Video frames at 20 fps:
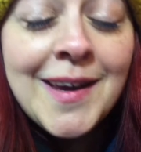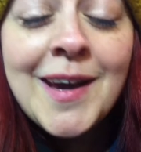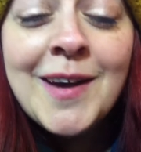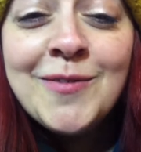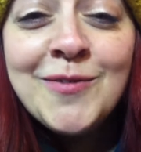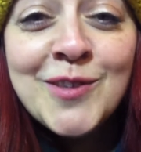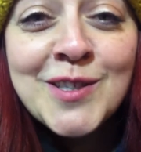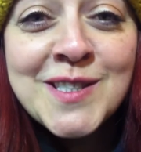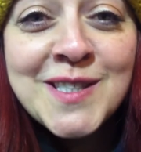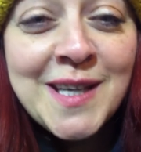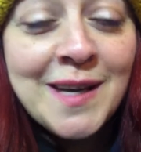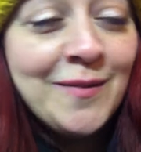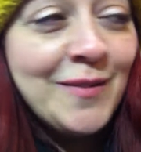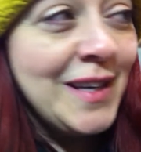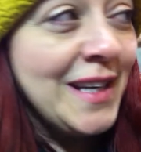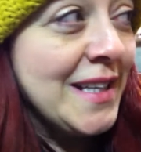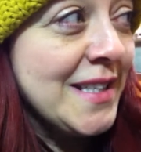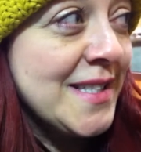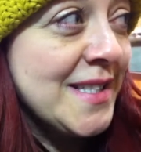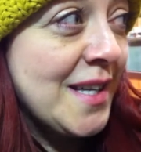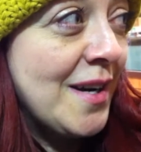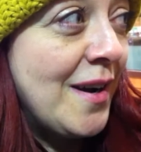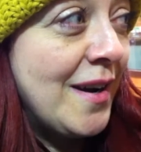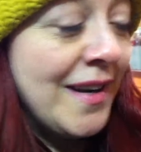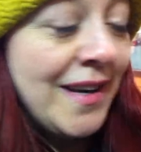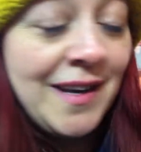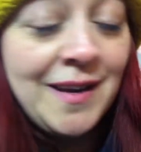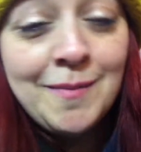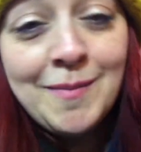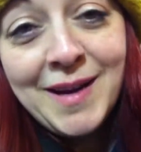Yeah, first time when I saw
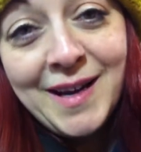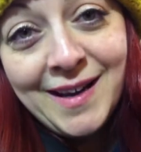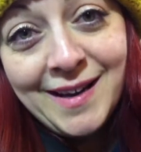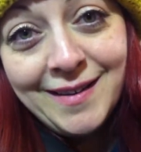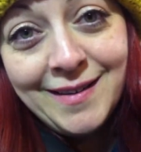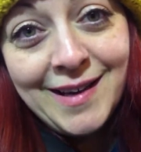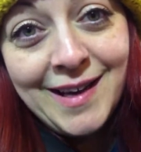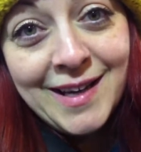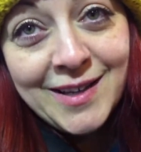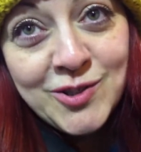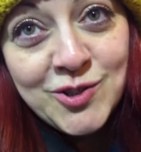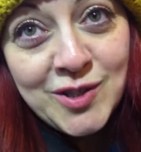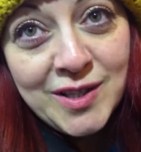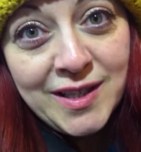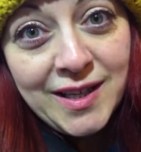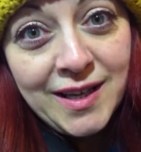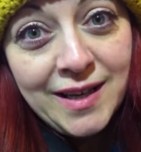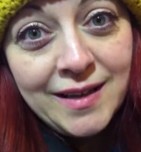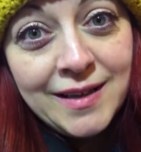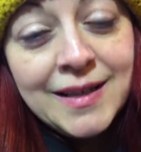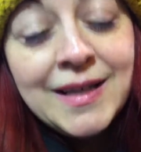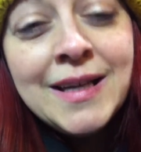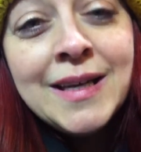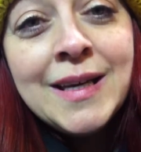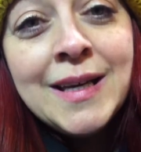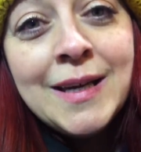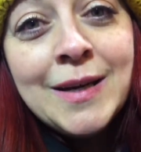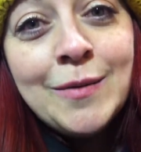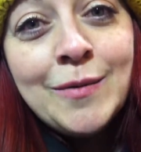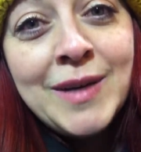him, when
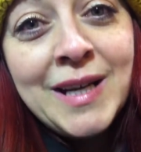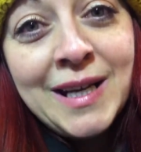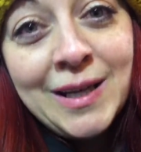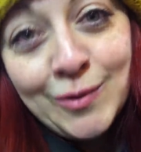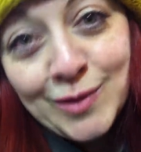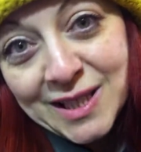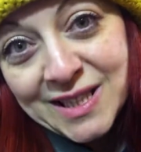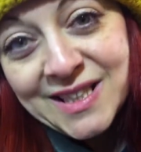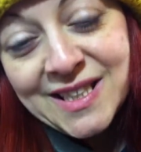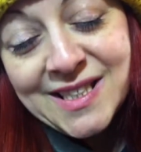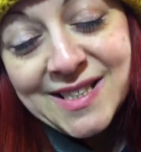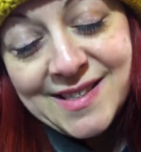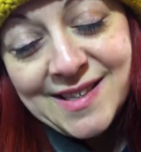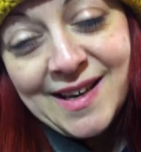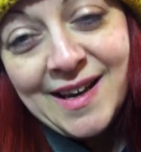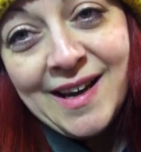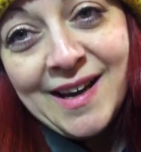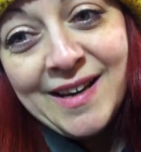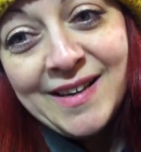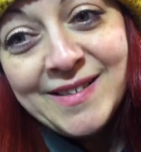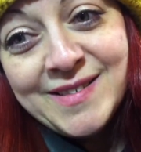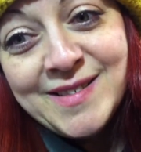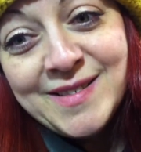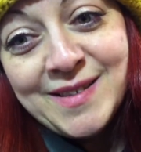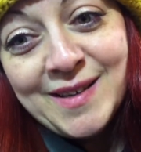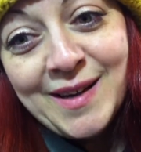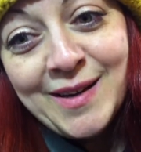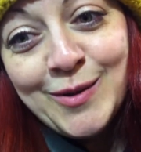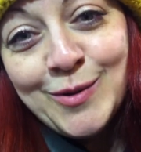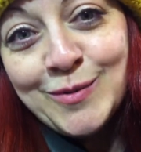I look at his eyes,
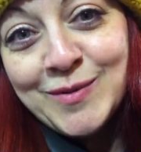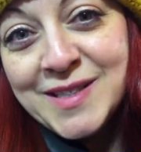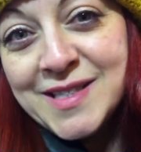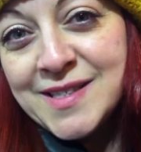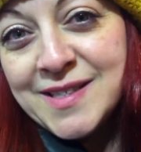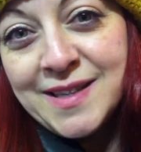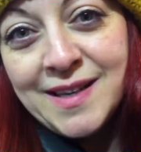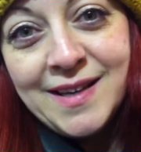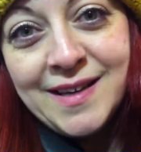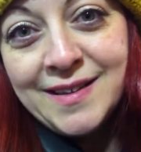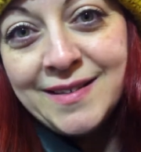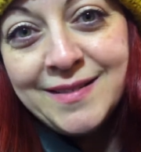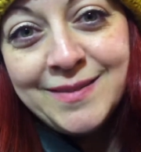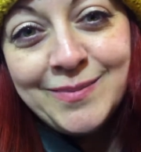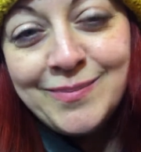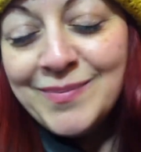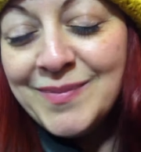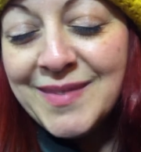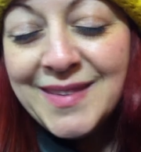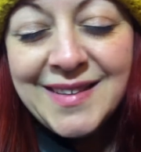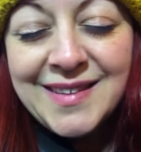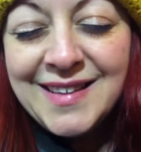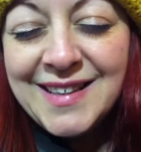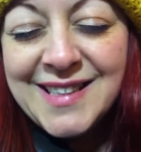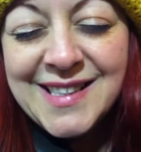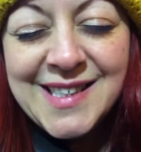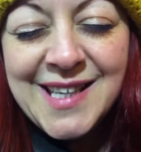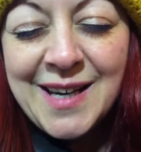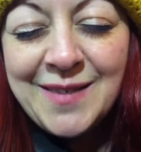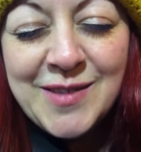I always said,
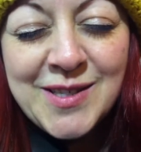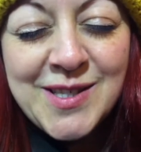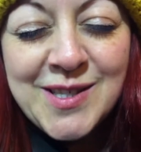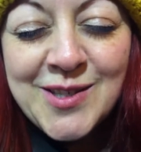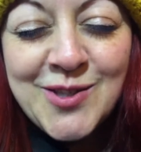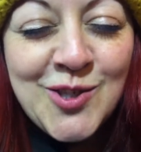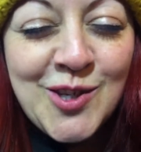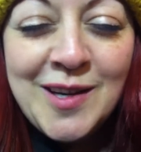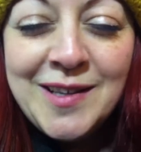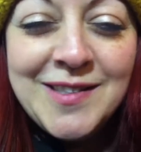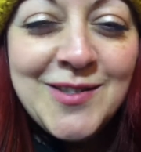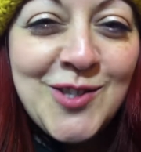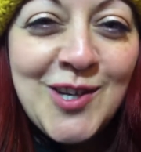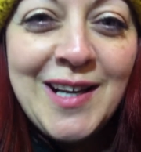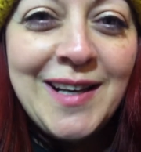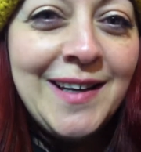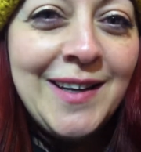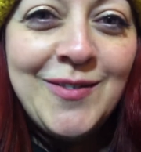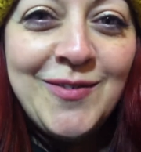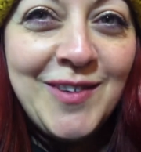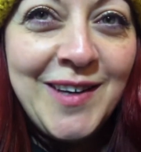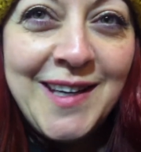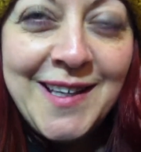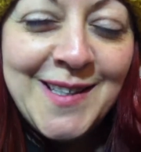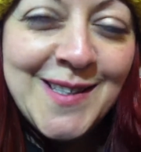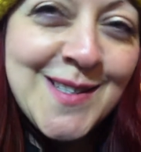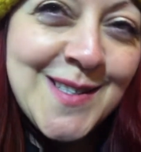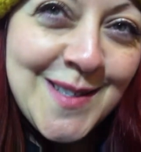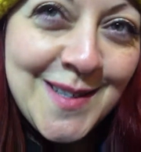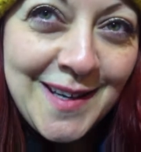he's having such an angelic
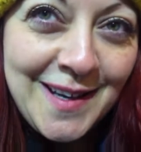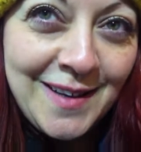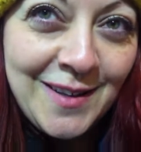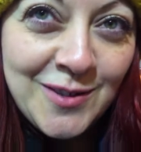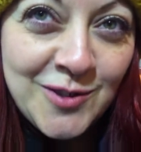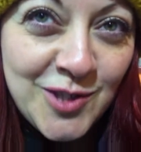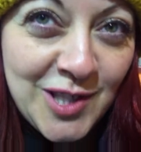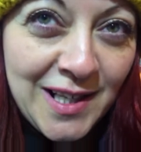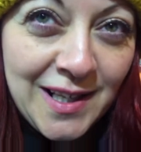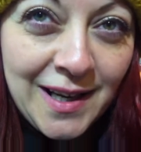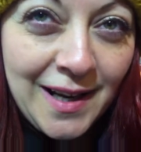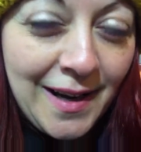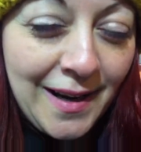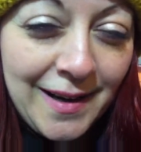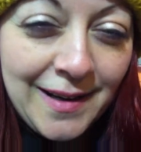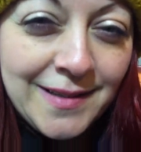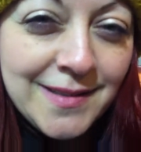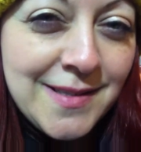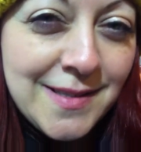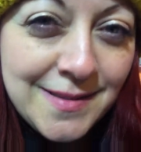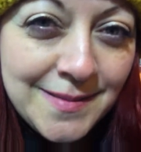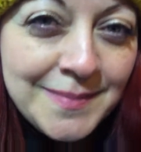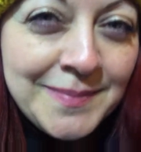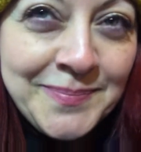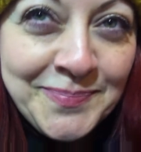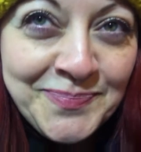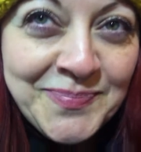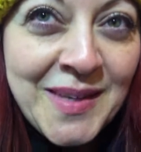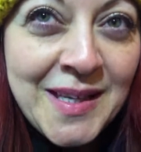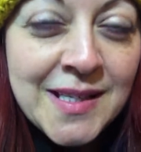face and angelic eyes.
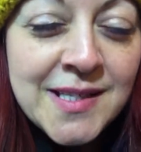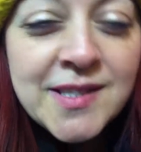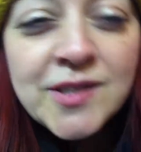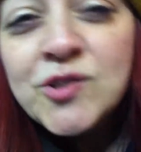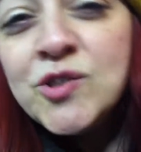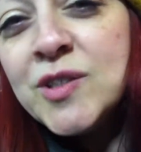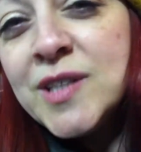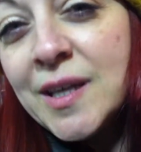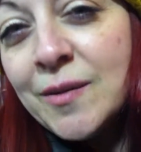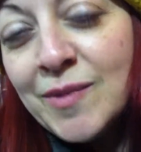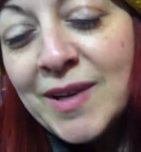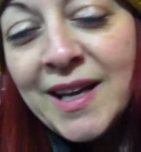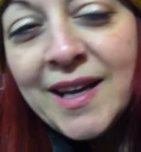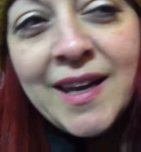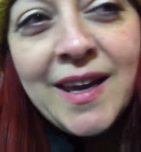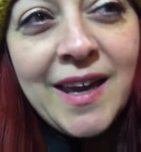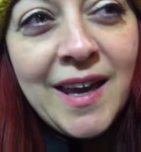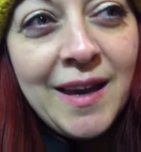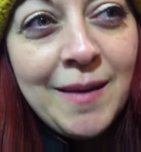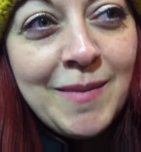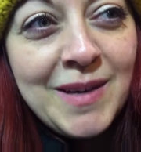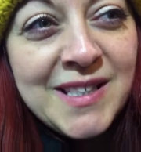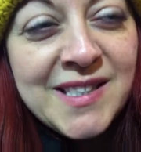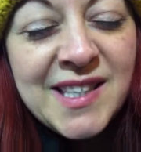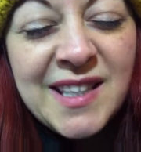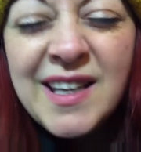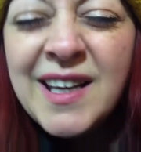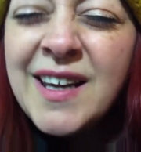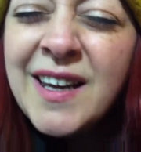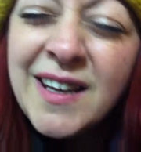So today when I came, I
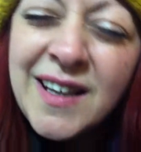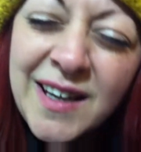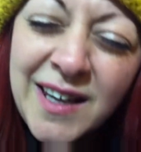said, I'm